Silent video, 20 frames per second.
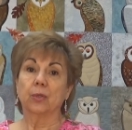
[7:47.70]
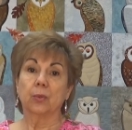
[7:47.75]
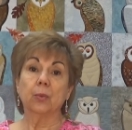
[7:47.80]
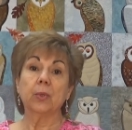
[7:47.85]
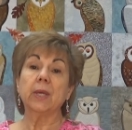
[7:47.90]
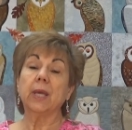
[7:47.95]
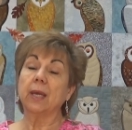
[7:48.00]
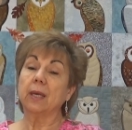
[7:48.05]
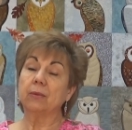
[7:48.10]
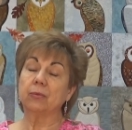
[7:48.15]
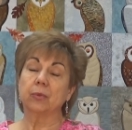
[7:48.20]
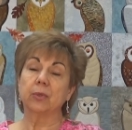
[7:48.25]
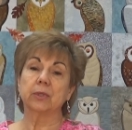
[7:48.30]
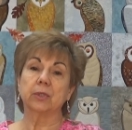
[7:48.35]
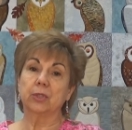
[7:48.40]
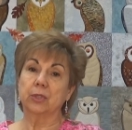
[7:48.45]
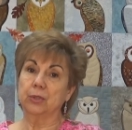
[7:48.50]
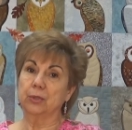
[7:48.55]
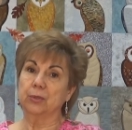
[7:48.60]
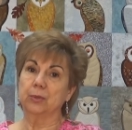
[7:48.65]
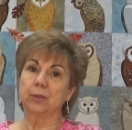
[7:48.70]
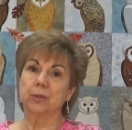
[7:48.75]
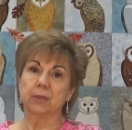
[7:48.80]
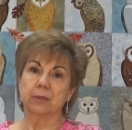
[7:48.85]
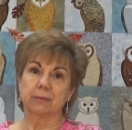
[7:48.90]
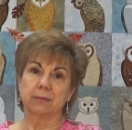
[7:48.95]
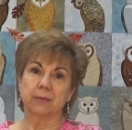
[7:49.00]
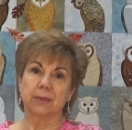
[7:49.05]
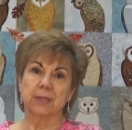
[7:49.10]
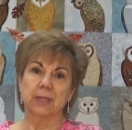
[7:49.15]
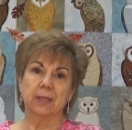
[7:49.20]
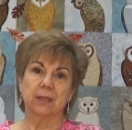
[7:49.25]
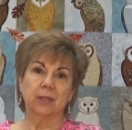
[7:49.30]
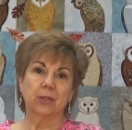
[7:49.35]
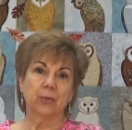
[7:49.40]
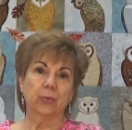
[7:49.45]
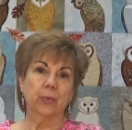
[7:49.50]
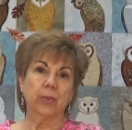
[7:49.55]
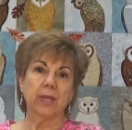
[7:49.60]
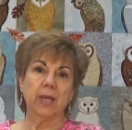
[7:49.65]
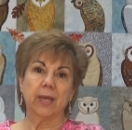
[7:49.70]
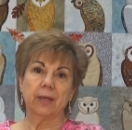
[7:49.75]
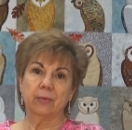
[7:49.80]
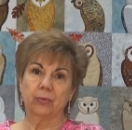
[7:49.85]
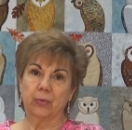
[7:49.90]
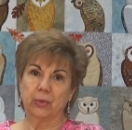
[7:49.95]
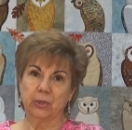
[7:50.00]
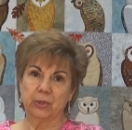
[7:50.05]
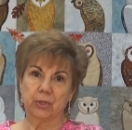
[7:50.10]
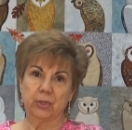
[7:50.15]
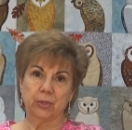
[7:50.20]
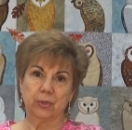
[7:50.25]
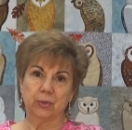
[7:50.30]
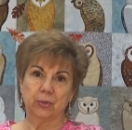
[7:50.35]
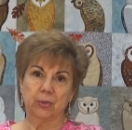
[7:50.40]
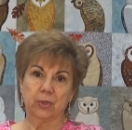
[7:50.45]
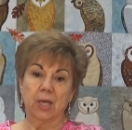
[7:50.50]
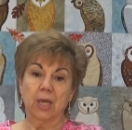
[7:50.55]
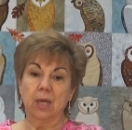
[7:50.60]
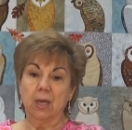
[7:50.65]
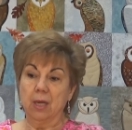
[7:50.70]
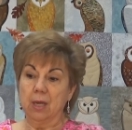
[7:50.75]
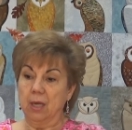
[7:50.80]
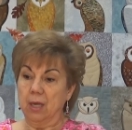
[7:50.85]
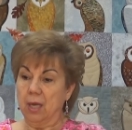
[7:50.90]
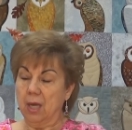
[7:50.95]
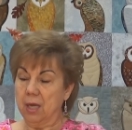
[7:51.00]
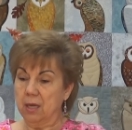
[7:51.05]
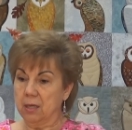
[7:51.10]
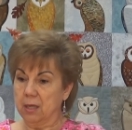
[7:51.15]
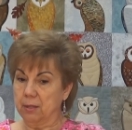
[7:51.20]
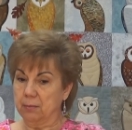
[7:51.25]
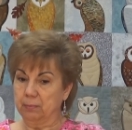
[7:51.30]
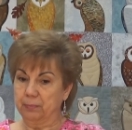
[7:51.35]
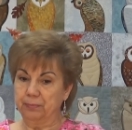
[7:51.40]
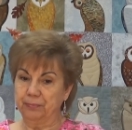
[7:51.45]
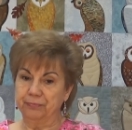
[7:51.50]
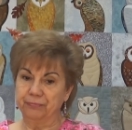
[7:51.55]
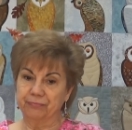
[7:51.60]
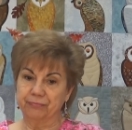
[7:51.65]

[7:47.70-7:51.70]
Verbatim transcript: We have one too. We have one too. Um,